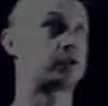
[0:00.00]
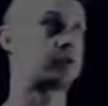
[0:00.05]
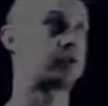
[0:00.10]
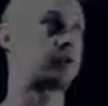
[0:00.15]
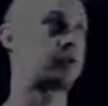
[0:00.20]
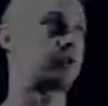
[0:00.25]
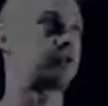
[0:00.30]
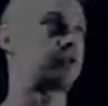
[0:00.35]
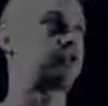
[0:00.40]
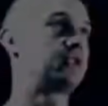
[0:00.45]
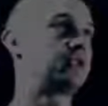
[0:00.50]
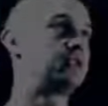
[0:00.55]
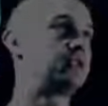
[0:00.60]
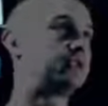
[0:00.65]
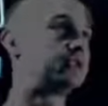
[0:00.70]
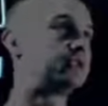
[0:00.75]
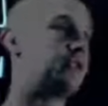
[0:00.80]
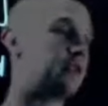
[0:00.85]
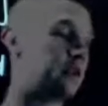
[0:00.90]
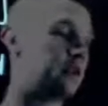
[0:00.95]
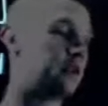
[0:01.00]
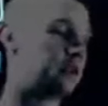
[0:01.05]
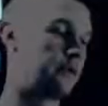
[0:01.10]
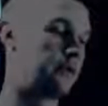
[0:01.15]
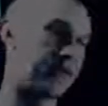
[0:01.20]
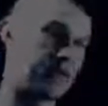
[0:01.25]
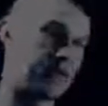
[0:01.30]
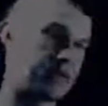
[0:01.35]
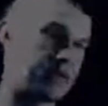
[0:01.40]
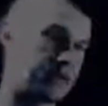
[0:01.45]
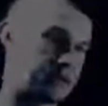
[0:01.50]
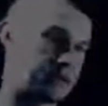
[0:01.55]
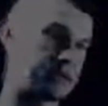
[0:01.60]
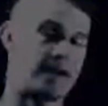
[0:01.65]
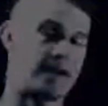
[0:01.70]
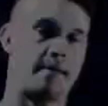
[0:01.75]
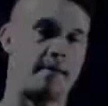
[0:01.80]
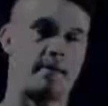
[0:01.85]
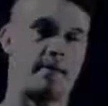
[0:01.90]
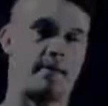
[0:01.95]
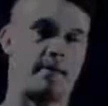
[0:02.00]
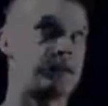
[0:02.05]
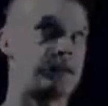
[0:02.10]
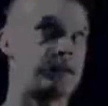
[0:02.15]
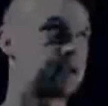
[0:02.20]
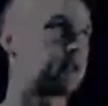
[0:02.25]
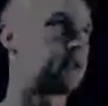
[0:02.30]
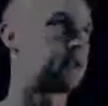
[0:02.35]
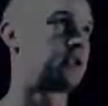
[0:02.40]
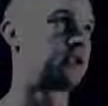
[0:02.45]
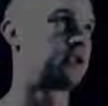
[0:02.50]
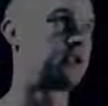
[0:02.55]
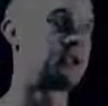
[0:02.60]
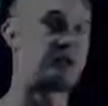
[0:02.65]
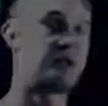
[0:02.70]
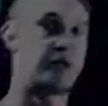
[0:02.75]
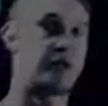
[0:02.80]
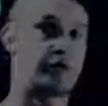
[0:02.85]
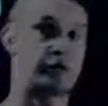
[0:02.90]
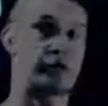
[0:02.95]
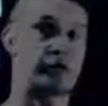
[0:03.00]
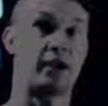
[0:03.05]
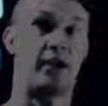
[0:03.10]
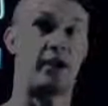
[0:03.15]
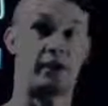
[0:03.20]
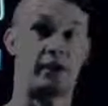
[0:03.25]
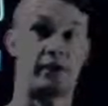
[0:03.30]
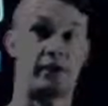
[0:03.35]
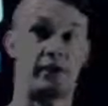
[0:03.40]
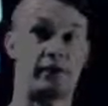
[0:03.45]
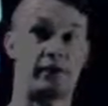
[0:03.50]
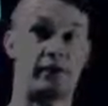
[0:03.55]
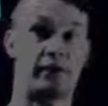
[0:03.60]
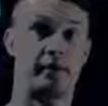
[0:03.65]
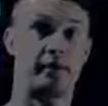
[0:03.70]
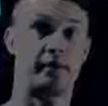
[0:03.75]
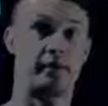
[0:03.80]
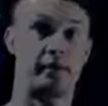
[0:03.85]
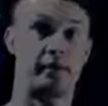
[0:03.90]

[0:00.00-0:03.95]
So the question is, round this number to the nearest hundredth.